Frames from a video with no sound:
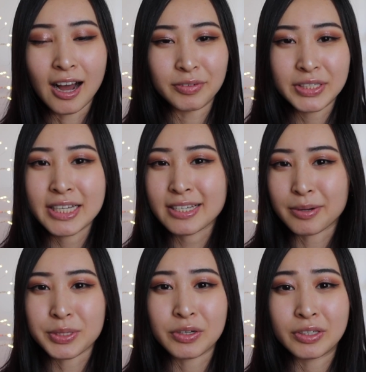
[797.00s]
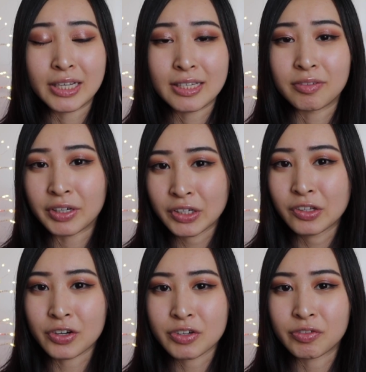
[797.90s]
obviously cybersecurity is a very
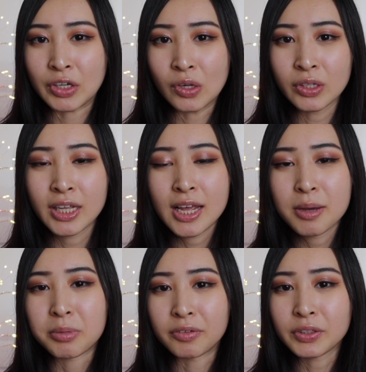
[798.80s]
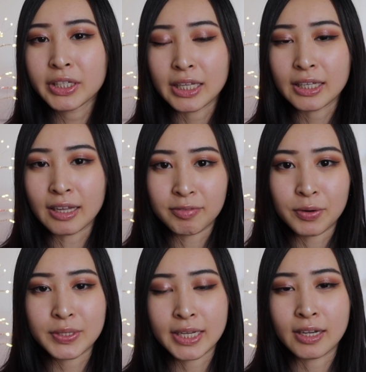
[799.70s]
large field, but I really think that
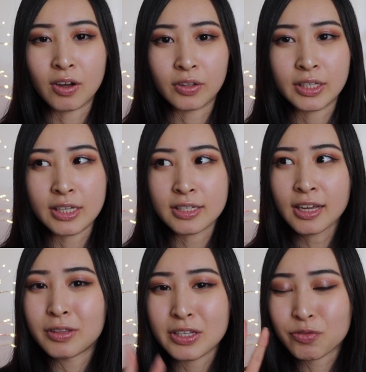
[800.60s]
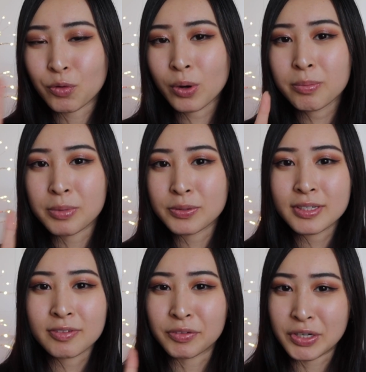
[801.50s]
focusing on these, these four
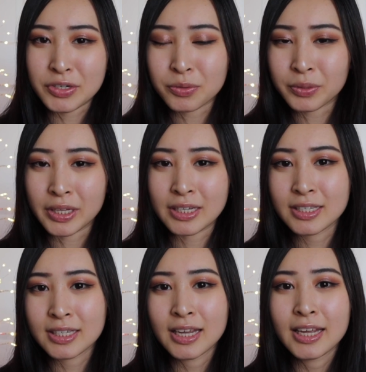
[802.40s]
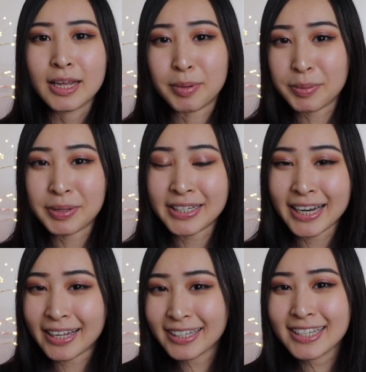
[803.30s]
most foundational things, in my opinion
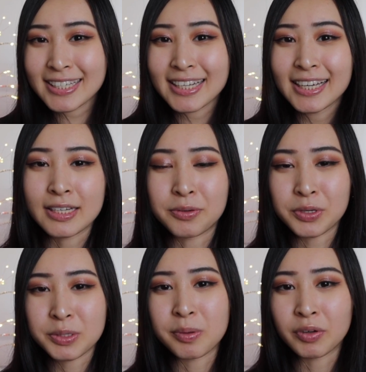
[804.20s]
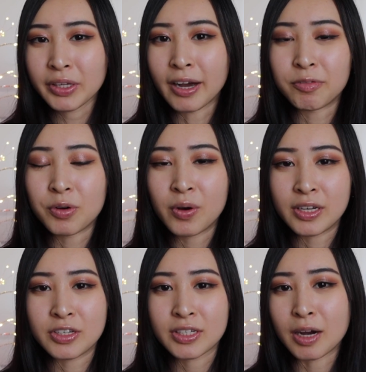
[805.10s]
at least, is going to be really helpful
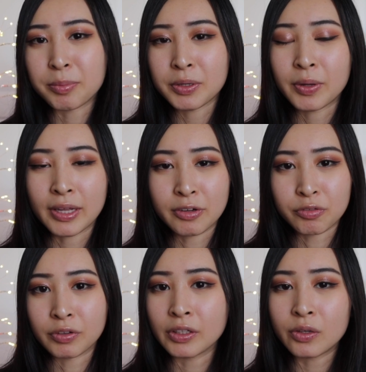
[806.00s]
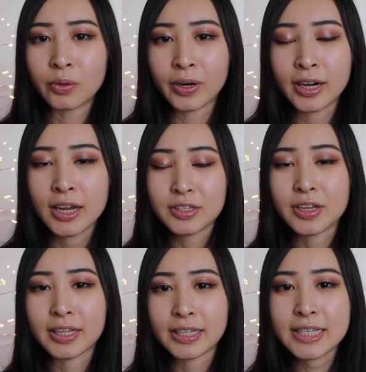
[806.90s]
in just helping you get your foot in the door to
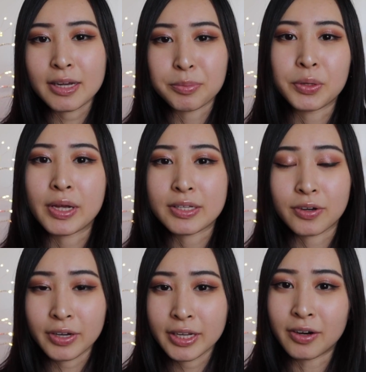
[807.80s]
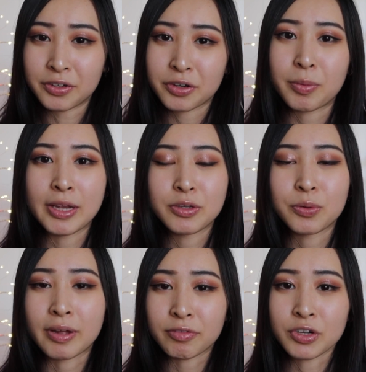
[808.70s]
at least help you get started on your way to
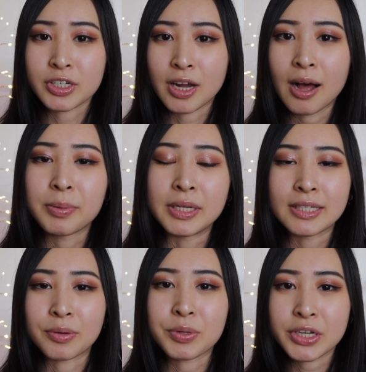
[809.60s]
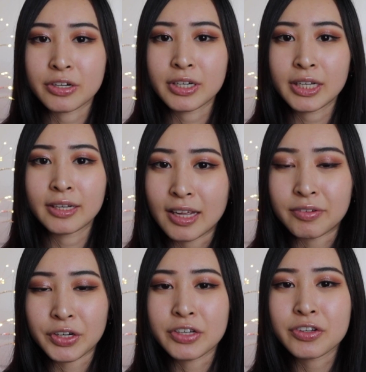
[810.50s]
that first job in cybersecurity. And
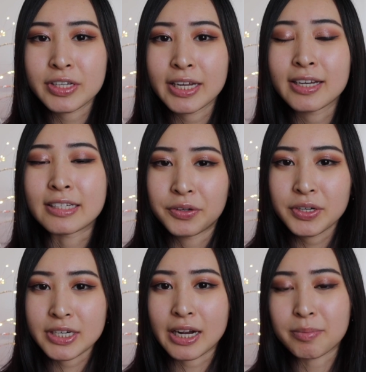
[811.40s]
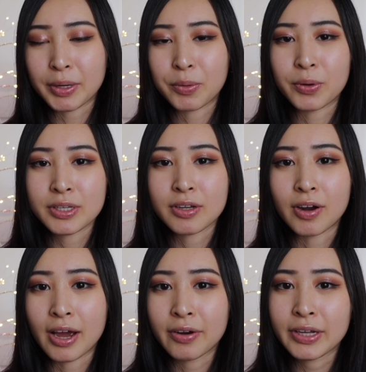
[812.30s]
if you're interested, you can check out my course on
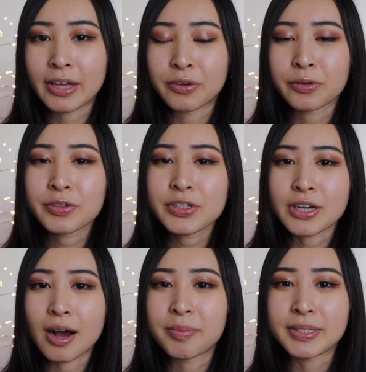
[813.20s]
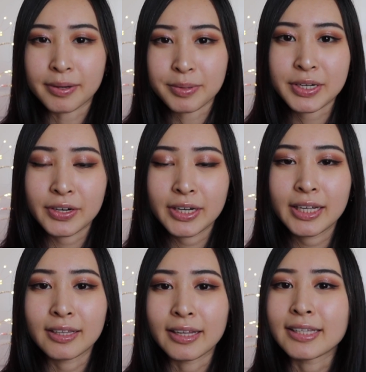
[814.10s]
how to get your first job in
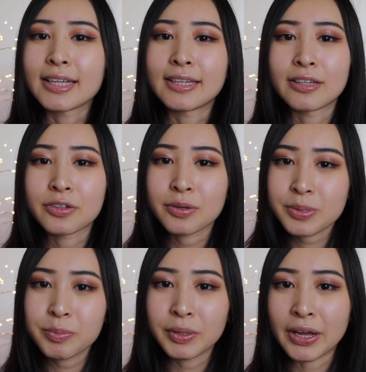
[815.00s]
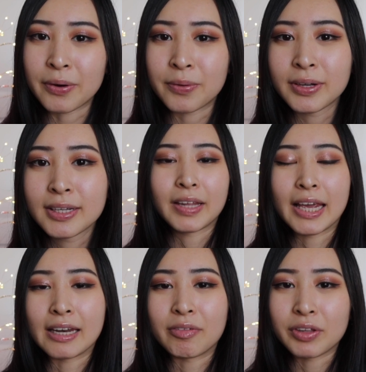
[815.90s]
cybersecurity linked in the description below.
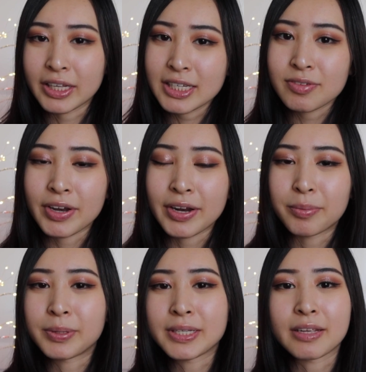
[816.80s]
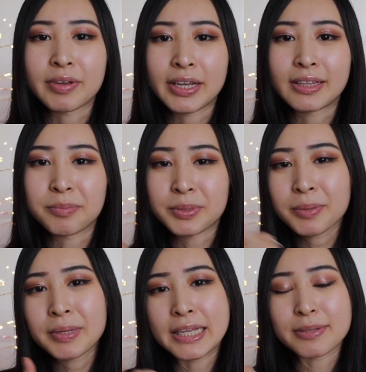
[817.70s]
And if you like this video, please give it a thumbs
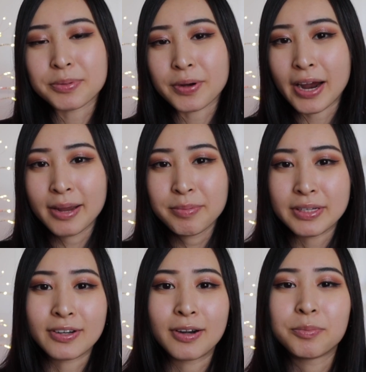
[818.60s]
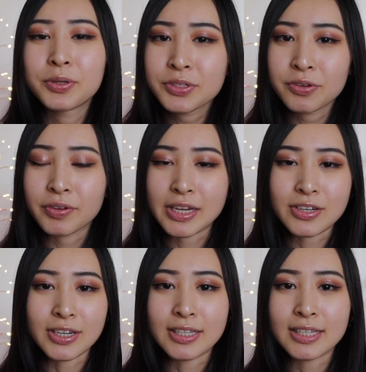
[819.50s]
up and subscribe and turn on post
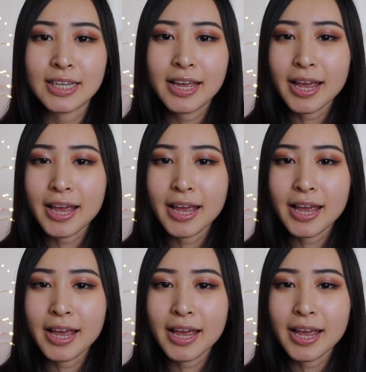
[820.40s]
notifications.